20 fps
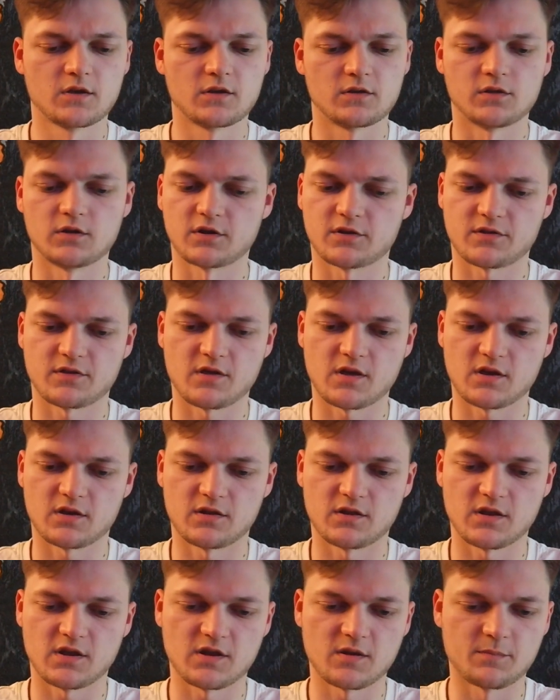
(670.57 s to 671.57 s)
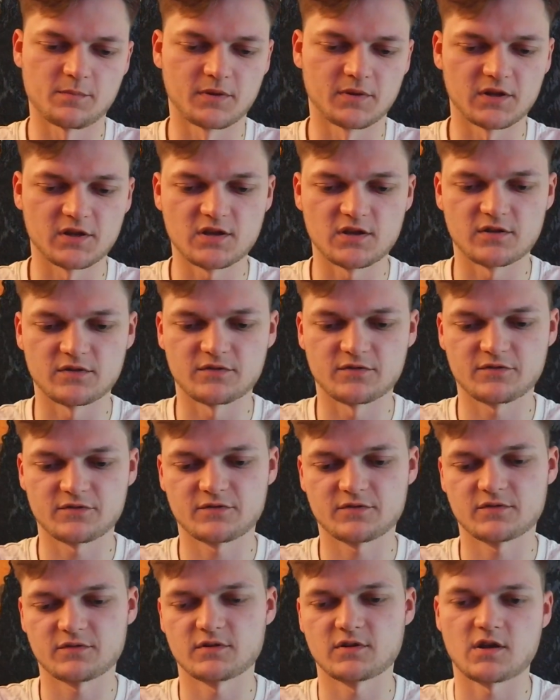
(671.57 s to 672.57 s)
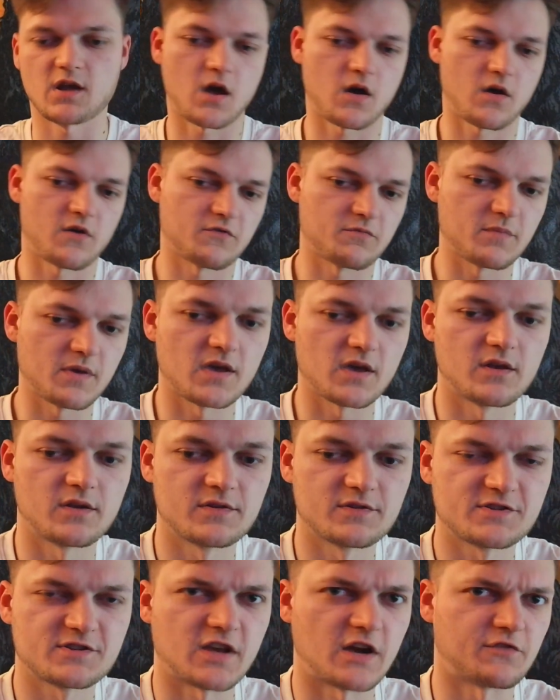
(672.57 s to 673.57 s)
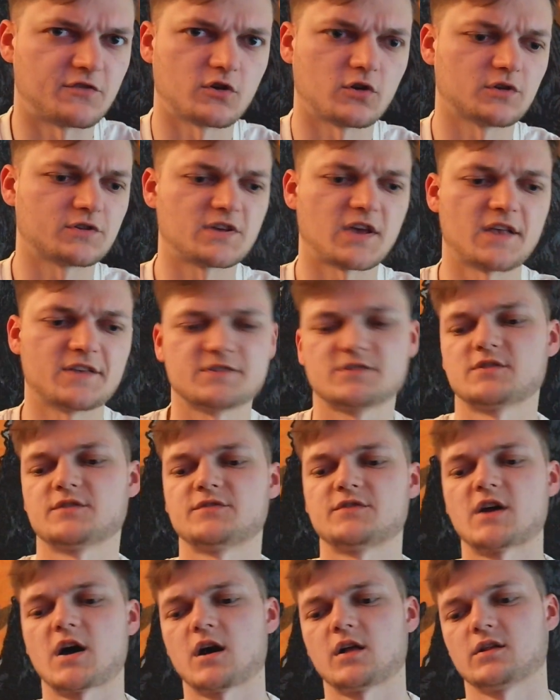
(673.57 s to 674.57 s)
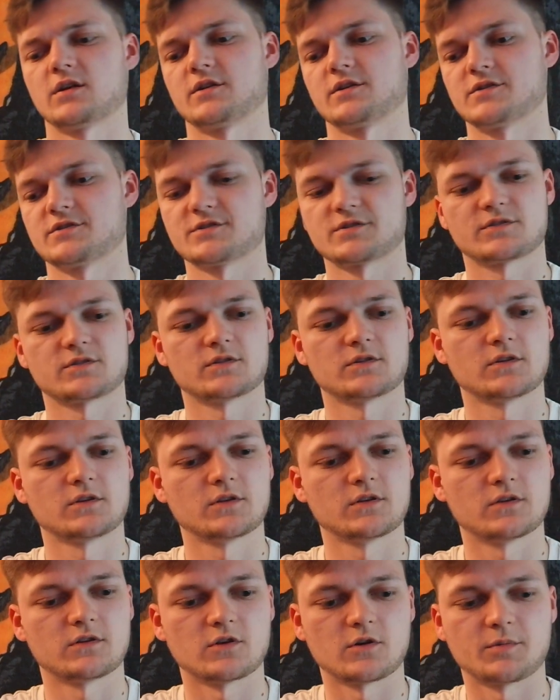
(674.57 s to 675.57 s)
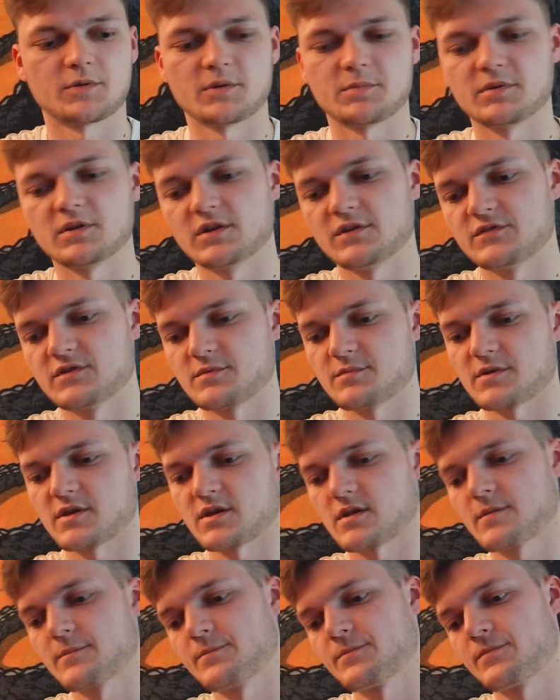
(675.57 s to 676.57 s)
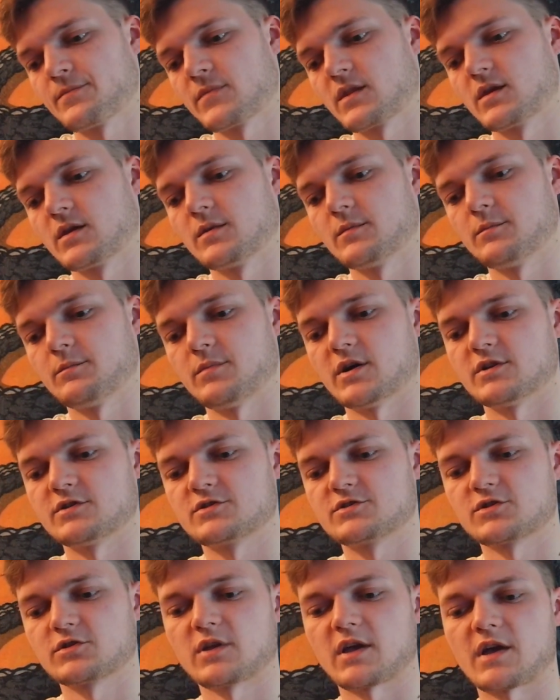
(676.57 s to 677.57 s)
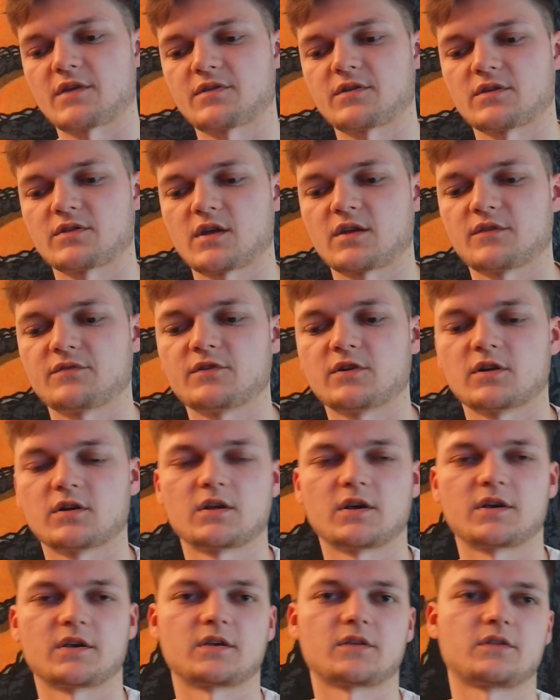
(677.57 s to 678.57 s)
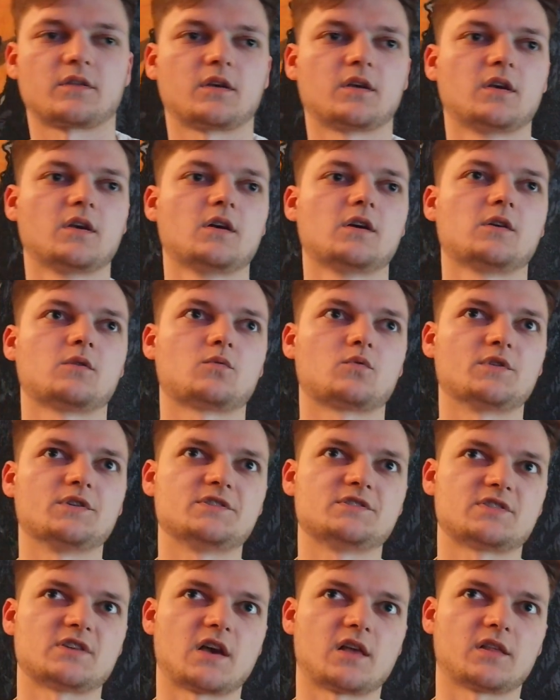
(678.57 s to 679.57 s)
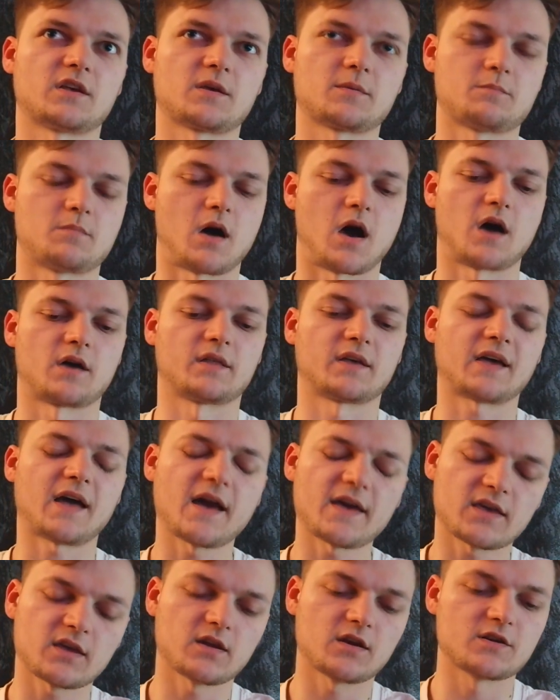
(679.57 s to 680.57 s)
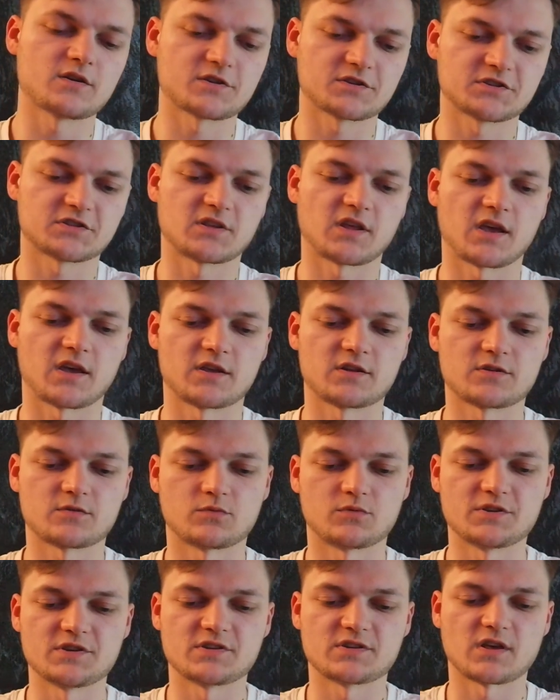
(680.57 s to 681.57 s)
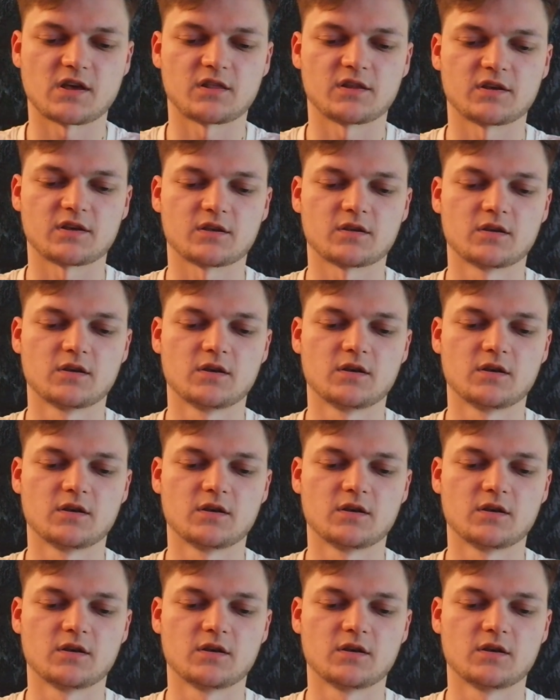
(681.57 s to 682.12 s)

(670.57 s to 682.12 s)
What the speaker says: look, they didn't believe, and now I've made several tens of dollars. Nobody believed in me. But truly, I think that if you're like reselling, like I can understand reselling